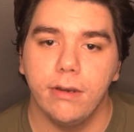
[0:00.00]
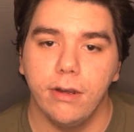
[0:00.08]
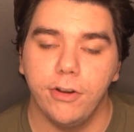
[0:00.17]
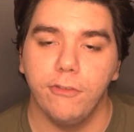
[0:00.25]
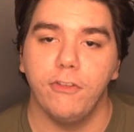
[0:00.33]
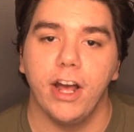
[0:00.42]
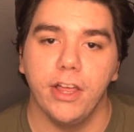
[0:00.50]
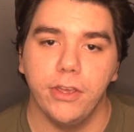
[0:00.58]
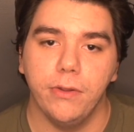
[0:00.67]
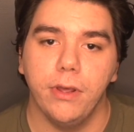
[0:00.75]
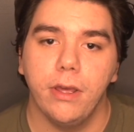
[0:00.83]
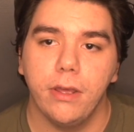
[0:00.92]

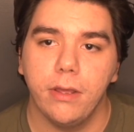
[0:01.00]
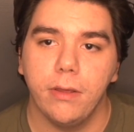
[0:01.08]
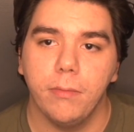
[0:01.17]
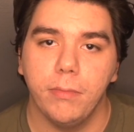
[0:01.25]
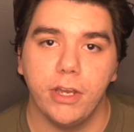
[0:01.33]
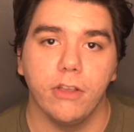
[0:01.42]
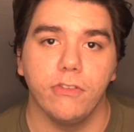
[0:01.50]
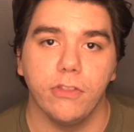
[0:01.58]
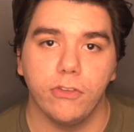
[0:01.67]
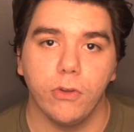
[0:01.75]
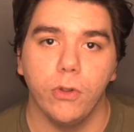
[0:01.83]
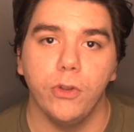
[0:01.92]
undervalued because of
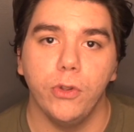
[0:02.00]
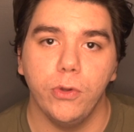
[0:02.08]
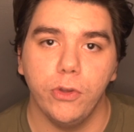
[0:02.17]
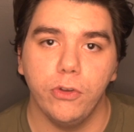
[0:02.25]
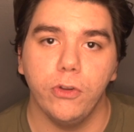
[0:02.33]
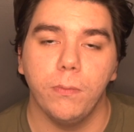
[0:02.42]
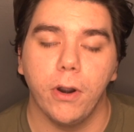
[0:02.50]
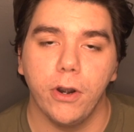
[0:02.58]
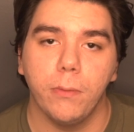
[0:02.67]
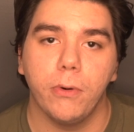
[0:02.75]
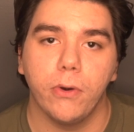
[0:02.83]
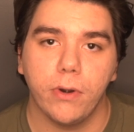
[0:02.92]
this whole new YouTube
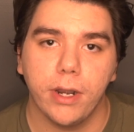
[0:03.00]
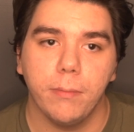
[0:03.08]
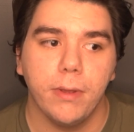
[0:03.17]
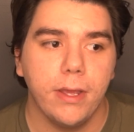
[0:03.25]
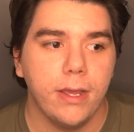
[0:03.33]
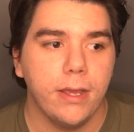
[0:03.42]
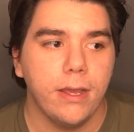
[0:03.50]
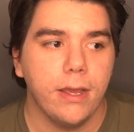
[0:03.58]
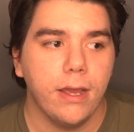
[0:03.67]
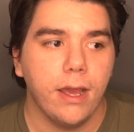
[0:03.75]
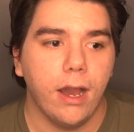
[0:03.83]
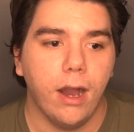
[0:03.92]
partner program.
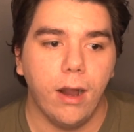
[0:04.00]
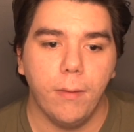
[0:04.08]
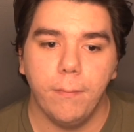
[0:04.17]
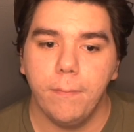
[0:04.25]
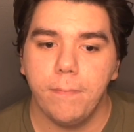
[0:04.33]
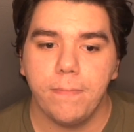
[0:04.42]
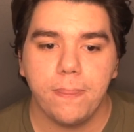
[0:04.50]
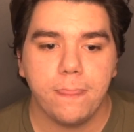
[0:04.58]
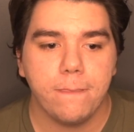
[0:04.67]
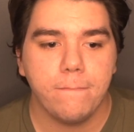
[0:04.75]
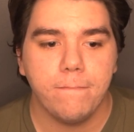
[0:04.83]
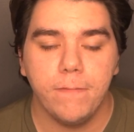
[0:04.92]
And
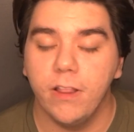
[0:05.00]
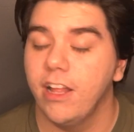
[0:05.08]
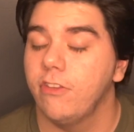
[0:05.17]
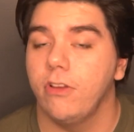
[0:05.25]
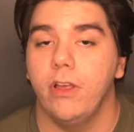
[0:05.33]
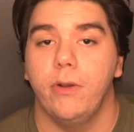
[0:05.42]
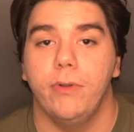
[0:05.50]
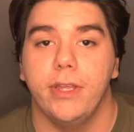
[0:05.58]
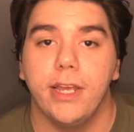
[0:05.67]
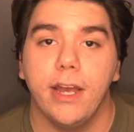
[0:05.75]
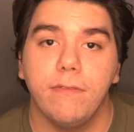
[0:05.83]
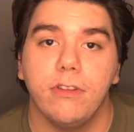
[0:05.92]
that's all I
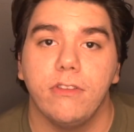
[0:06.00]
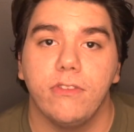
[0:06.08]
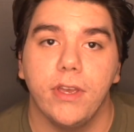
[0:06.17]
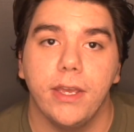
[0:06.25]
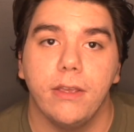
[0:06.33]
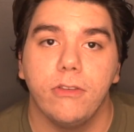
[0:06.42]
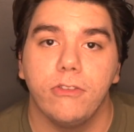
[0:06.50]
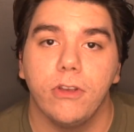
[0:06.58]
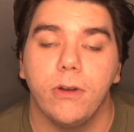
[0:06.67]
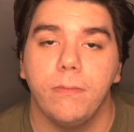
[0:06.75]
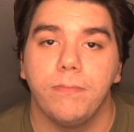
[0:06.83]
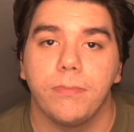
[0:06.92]
really have to say.
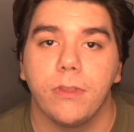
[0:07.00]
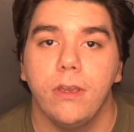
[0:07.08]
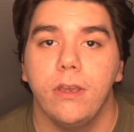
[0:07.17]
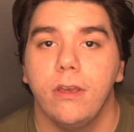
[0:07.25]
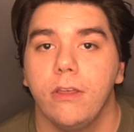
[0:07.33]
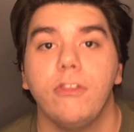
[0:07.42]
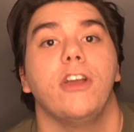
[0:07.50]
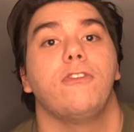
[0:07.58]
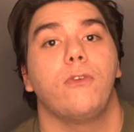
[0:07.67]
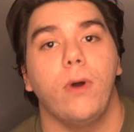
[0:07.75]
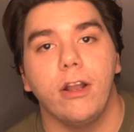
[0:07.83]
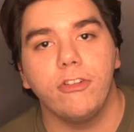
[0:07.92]
So, thanks
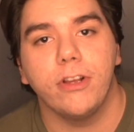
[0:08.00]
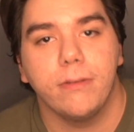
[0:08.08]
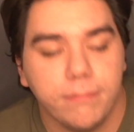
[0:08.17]
for watching.